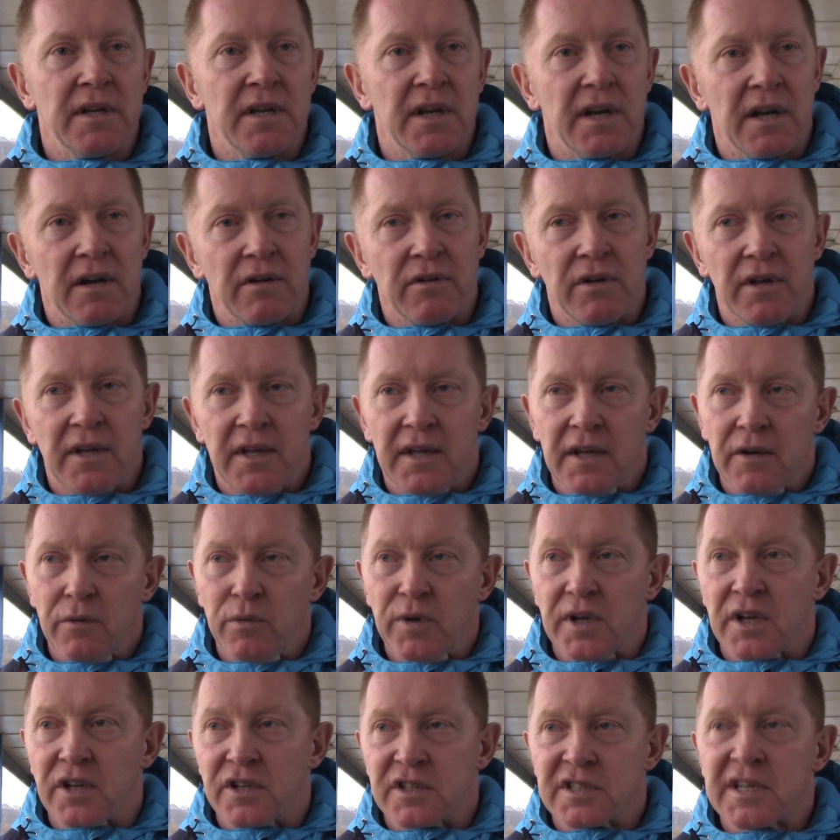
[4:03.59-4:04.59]
You know,
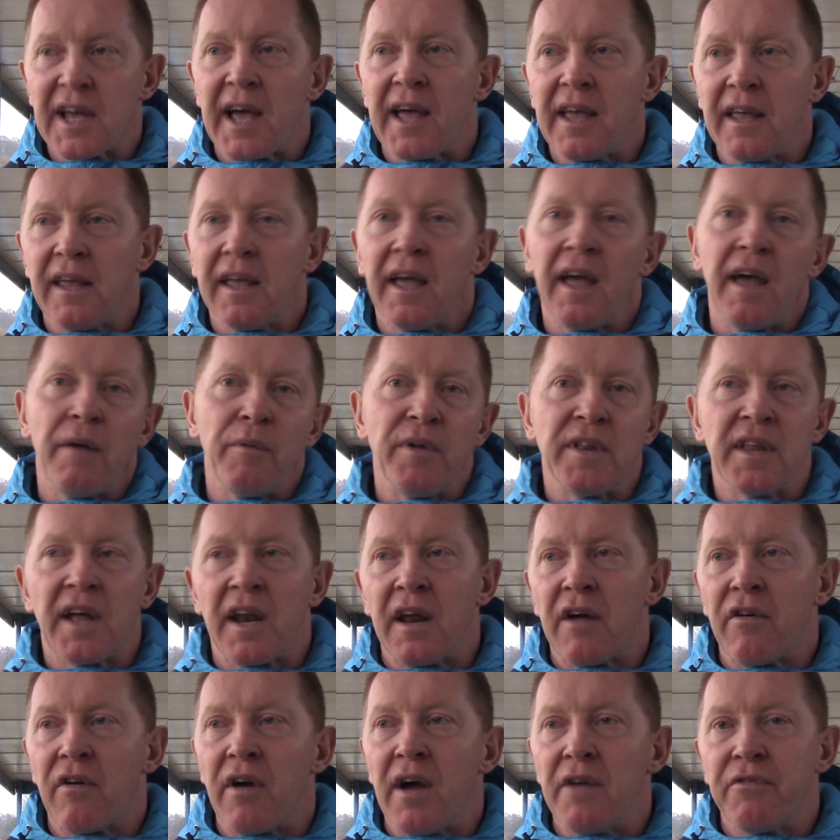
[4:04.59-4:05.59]
we could say, yeah, we've done
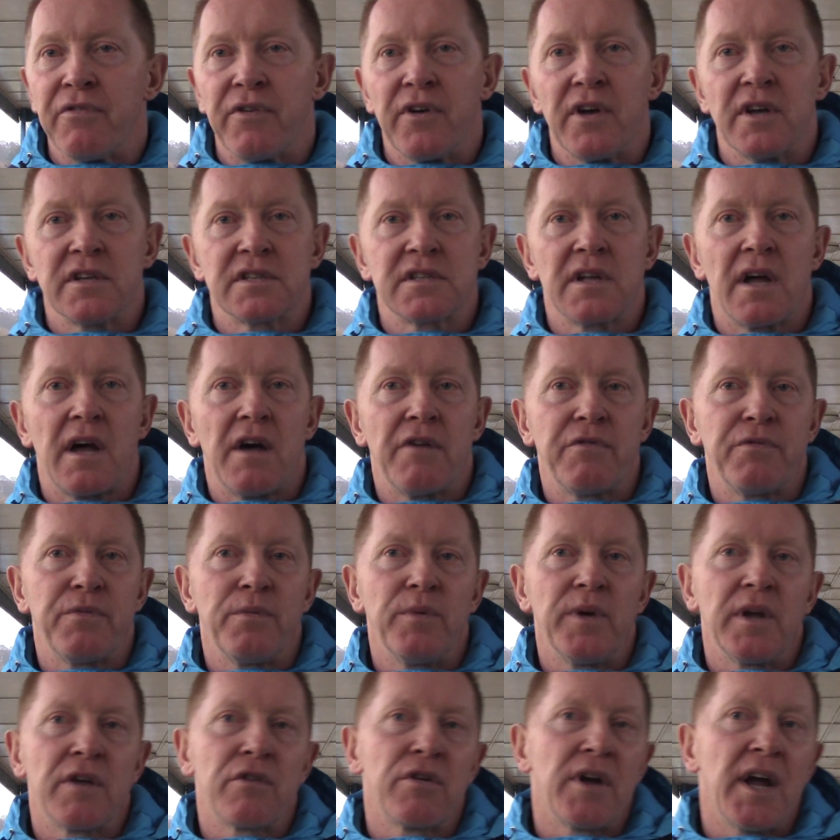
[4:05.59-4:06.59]
all right first half,
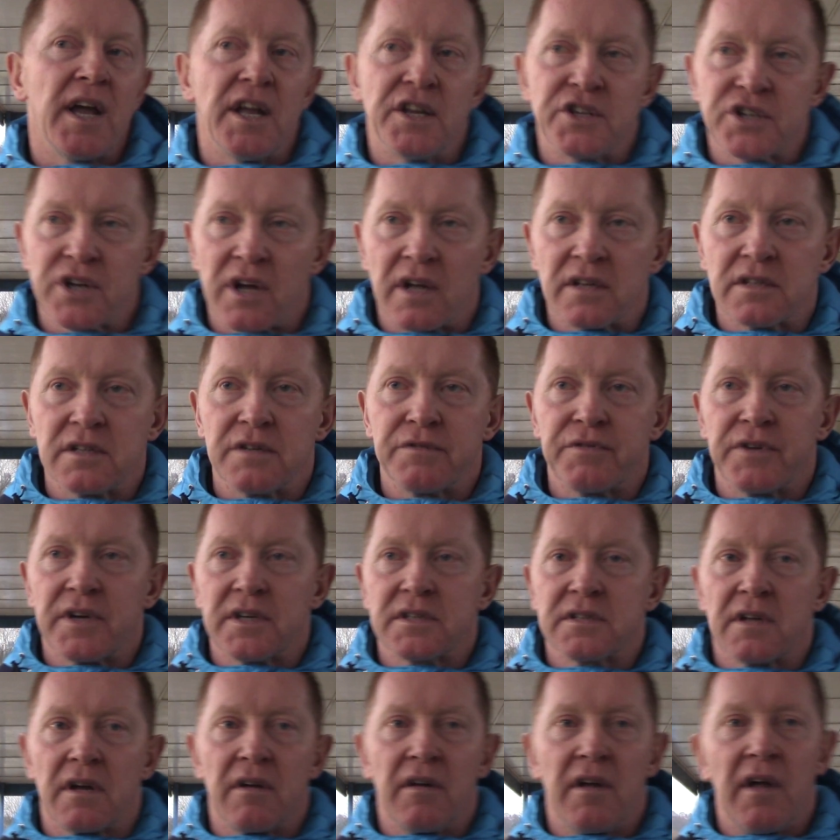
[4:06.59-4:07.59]
we created chances
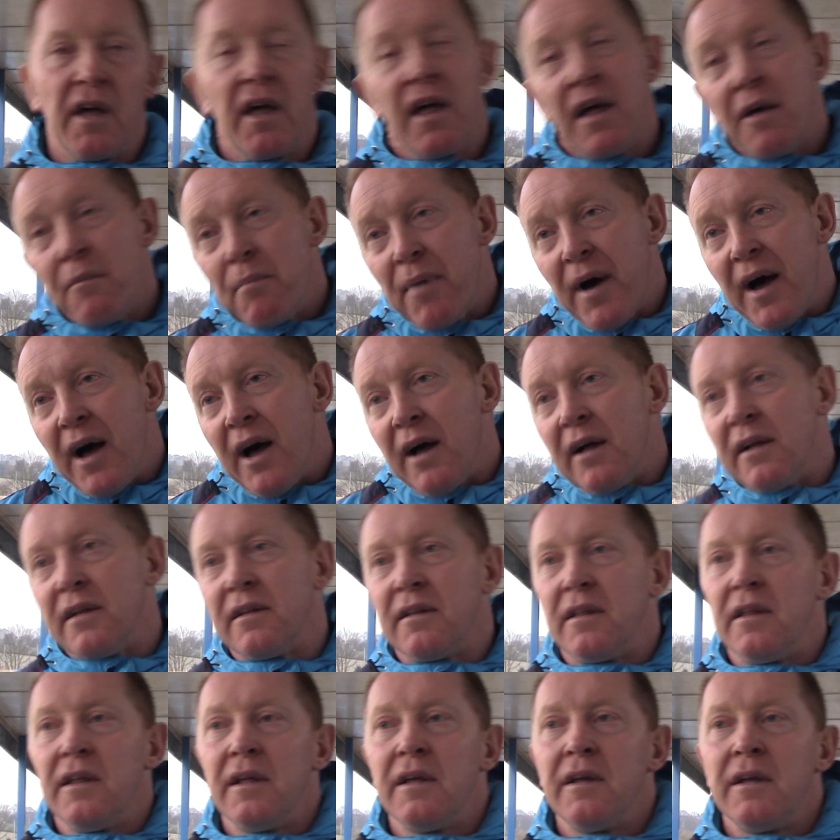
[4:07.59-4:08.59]
first half, but
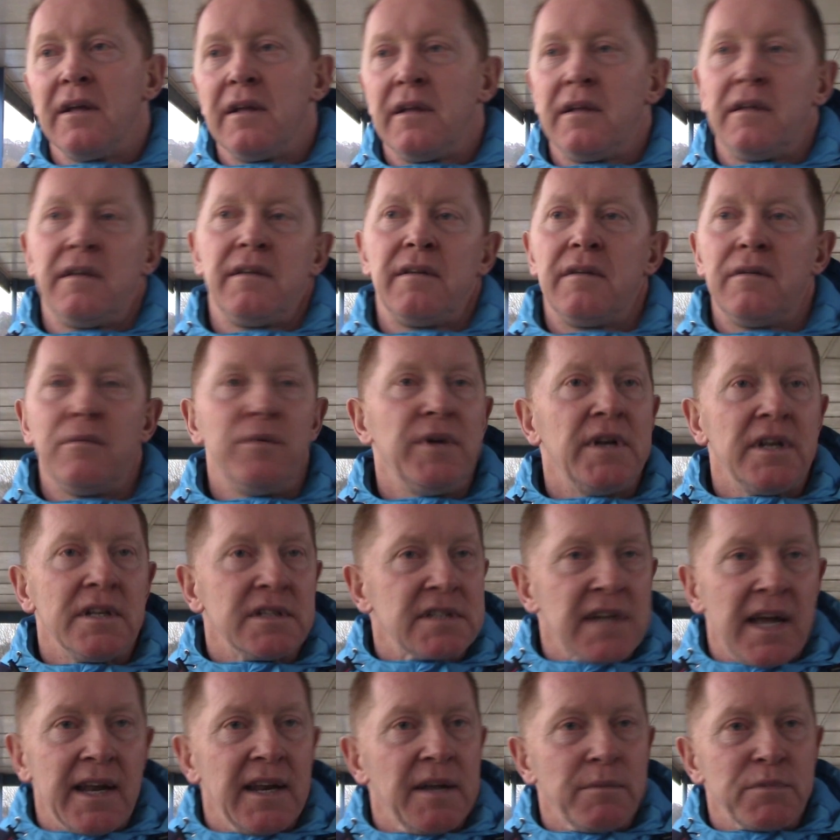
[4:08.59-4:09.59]
we didn't
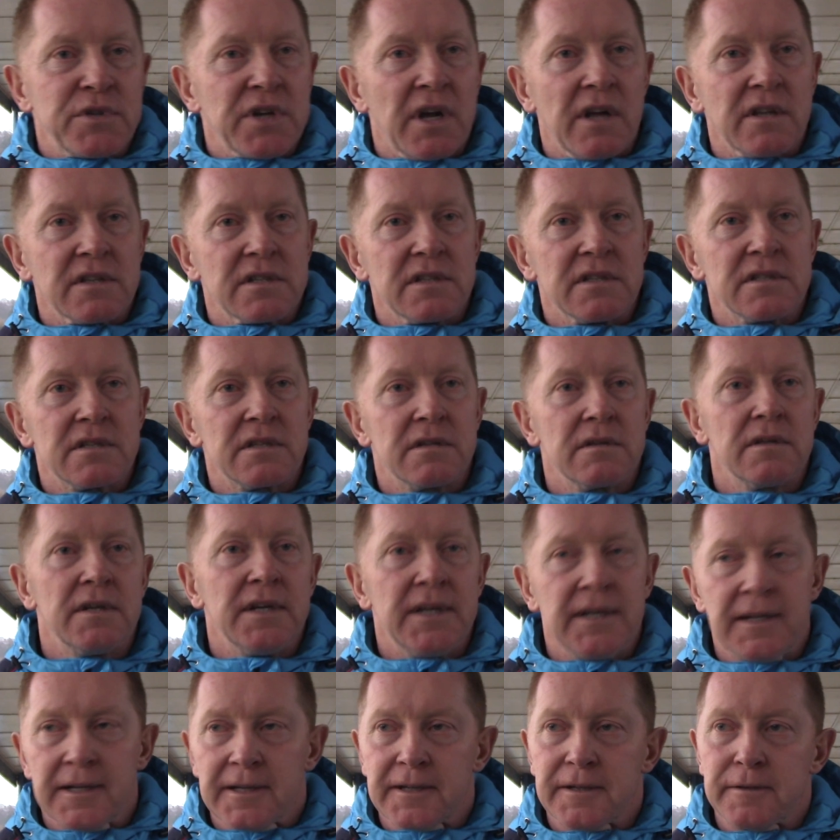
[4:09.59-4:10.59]
take them chances.
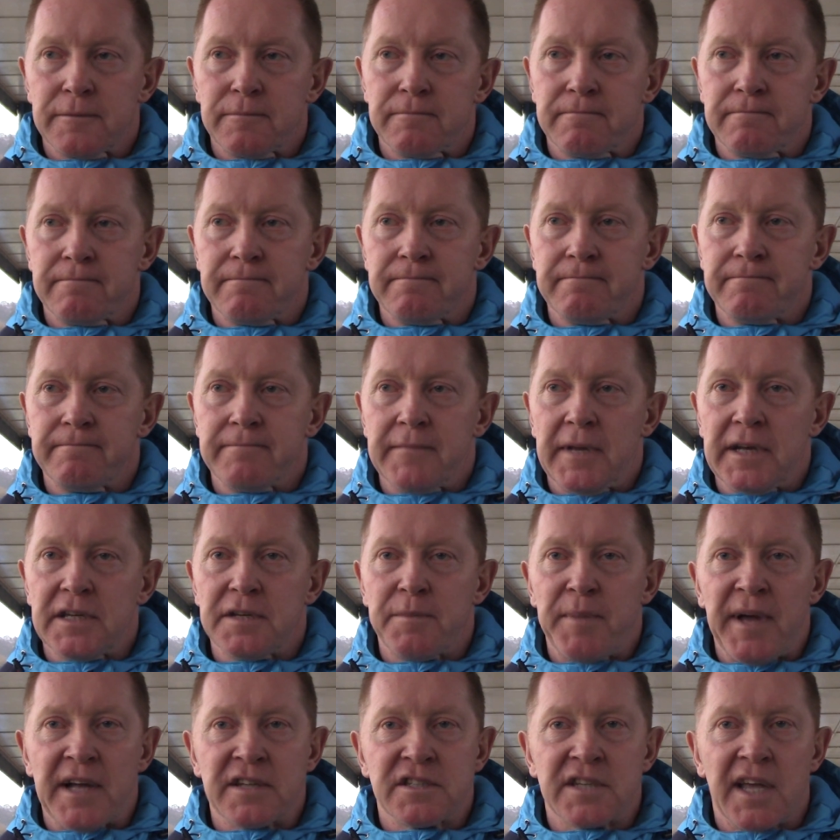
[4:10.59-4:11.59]
And it's
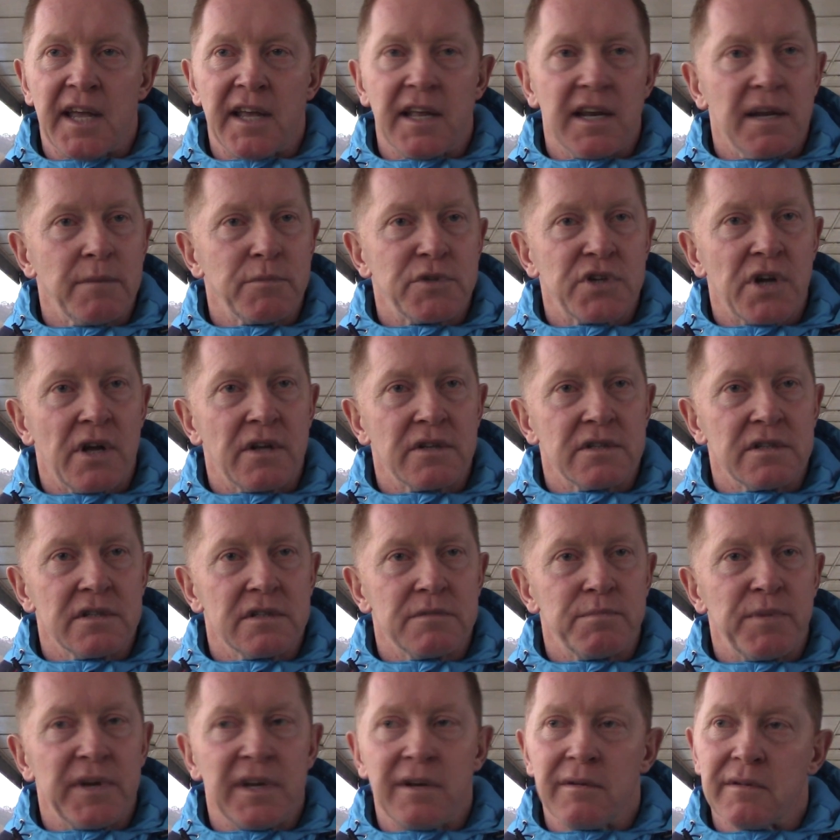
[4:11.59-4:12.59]
about taking them chances,
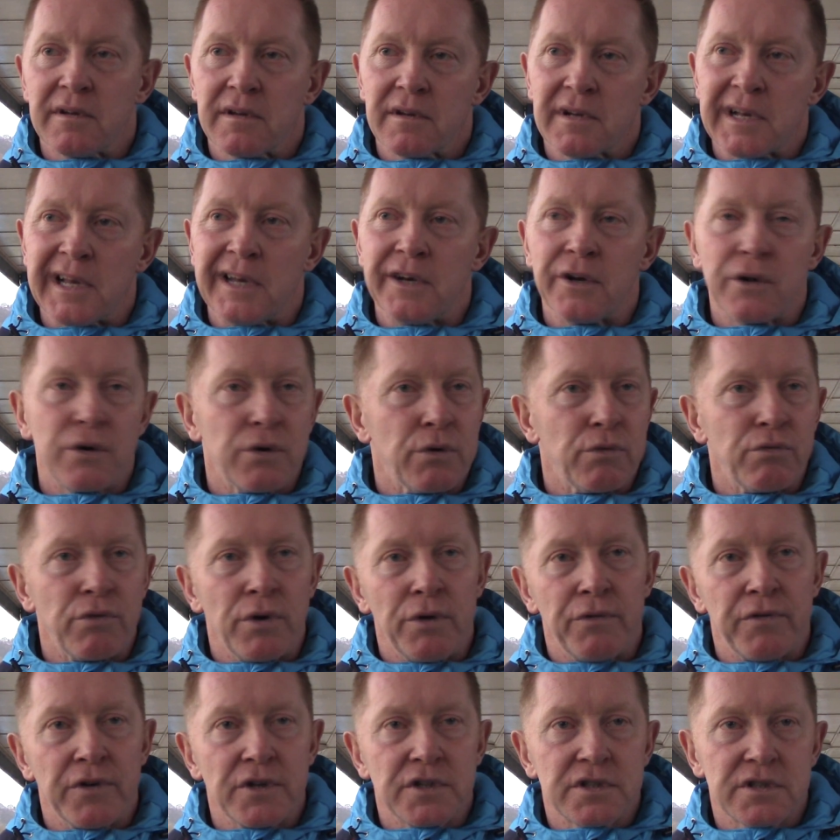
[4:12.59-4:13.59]
being clinical,
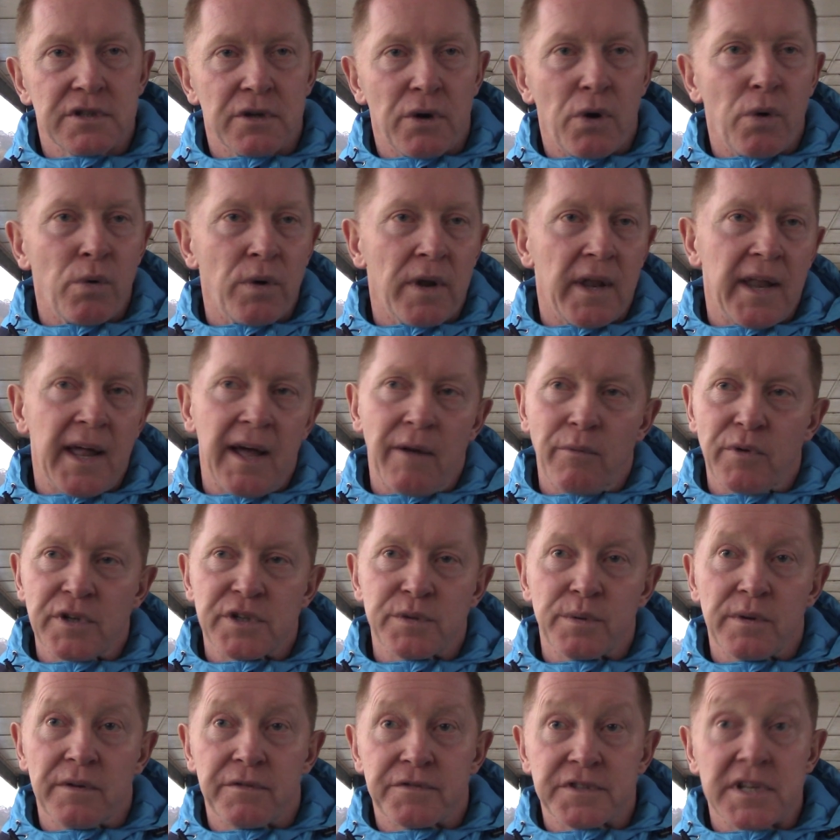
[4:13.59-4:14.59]
ruthless, all of that, which
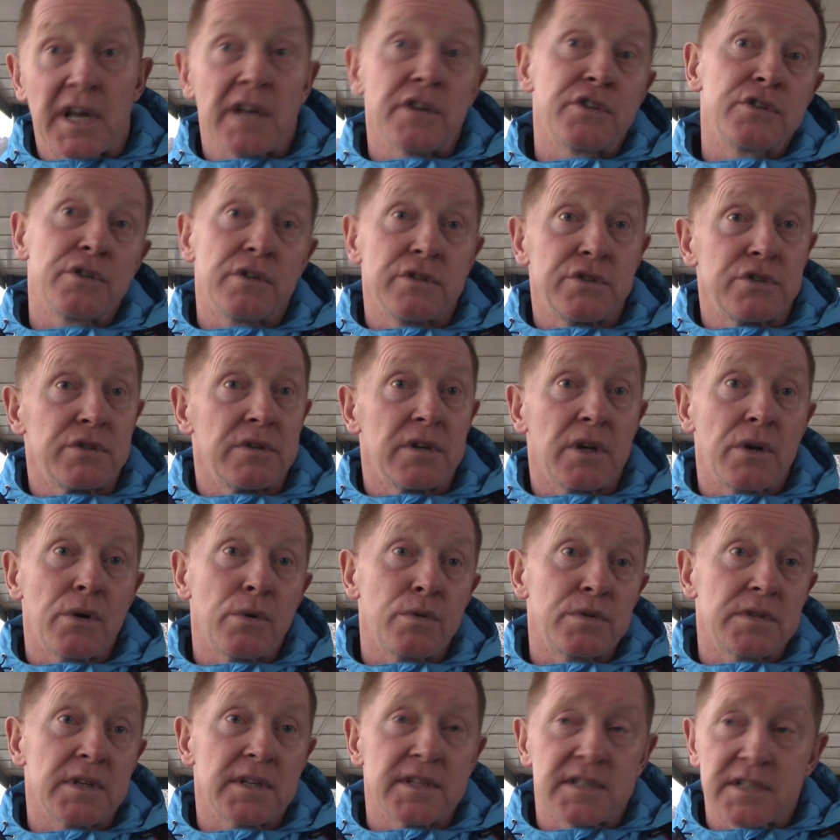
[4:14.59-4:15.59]
we've touched on during the
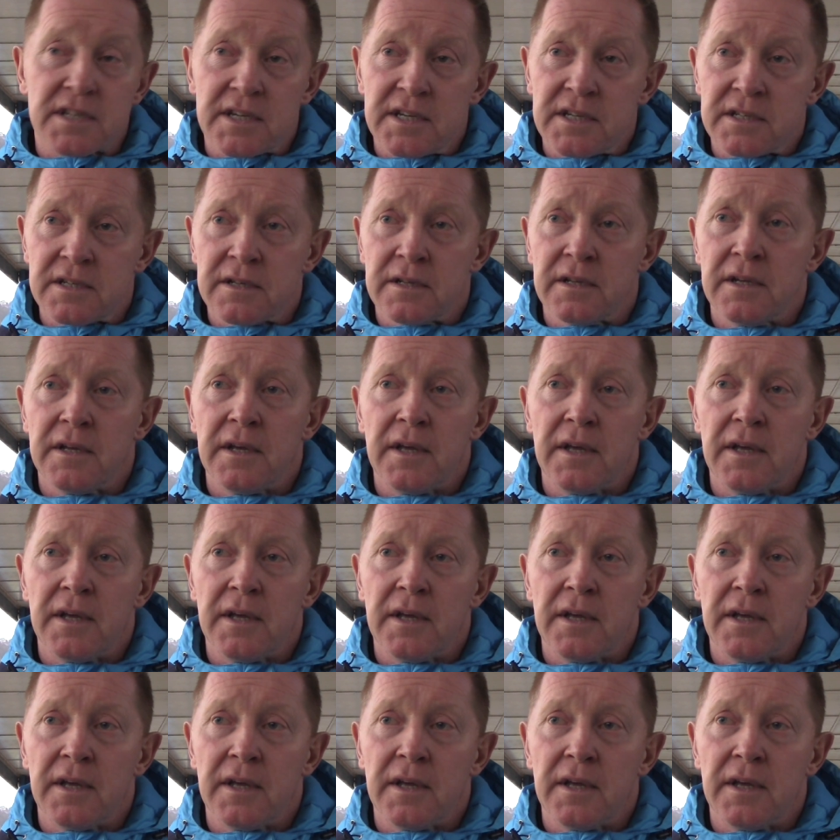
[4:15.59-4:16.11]
course of the season.